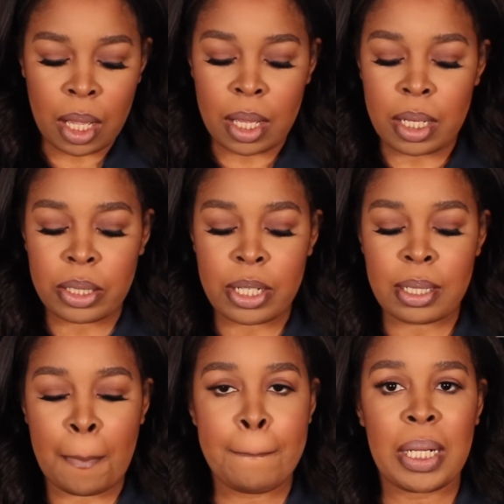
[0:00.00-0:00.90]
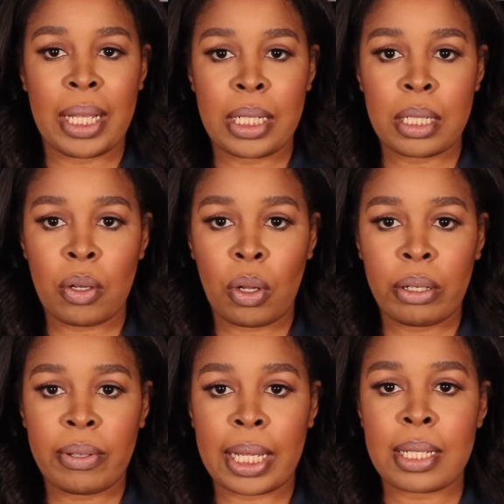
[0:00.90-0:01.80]
And just blend all
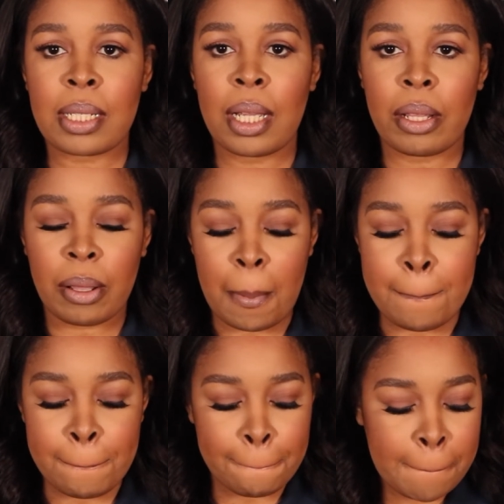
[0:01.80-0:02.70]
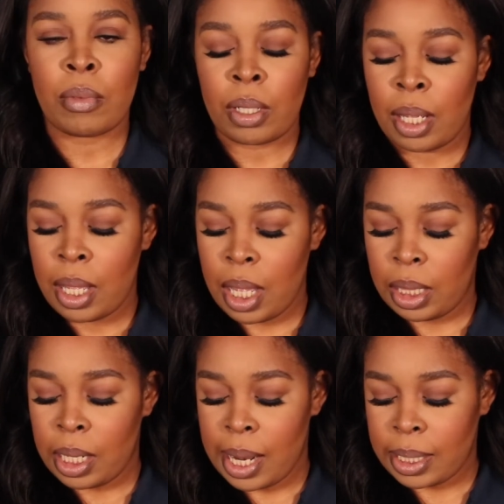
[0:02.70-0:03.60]
of that together. And
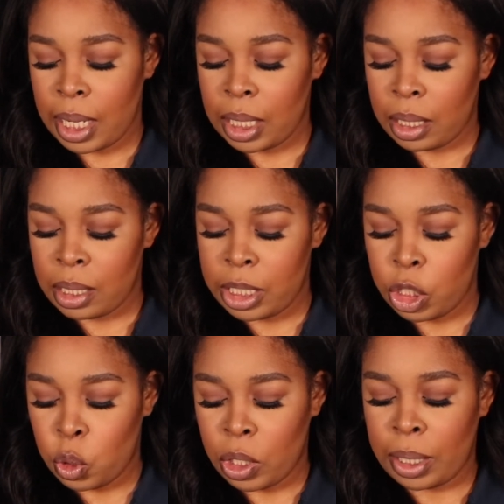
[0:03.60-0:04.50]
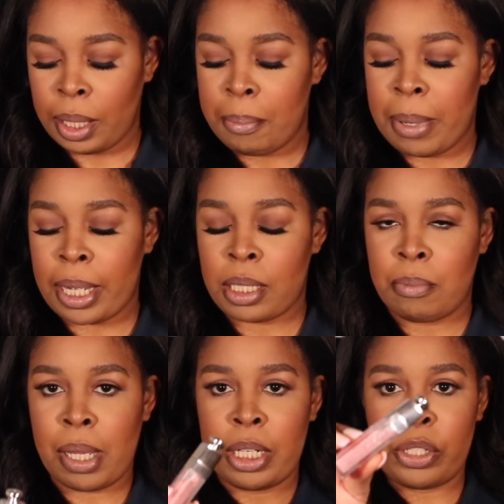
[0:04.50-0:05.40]
then I take the Dior Lip
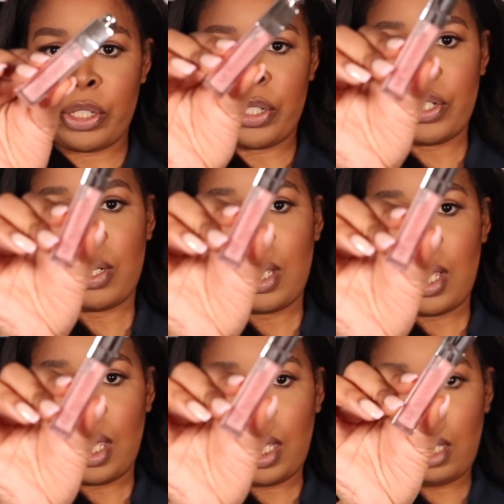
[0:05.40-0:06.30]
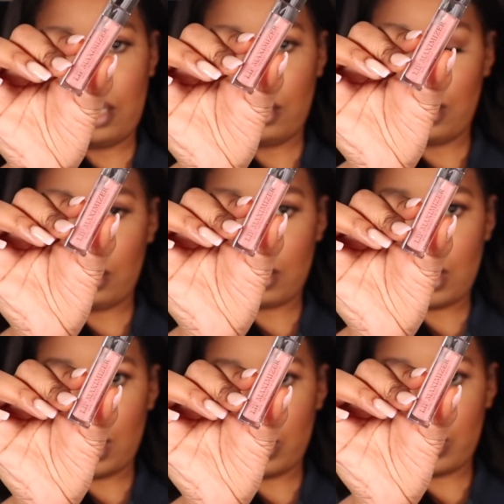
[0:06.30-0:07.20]
Maximizer in the color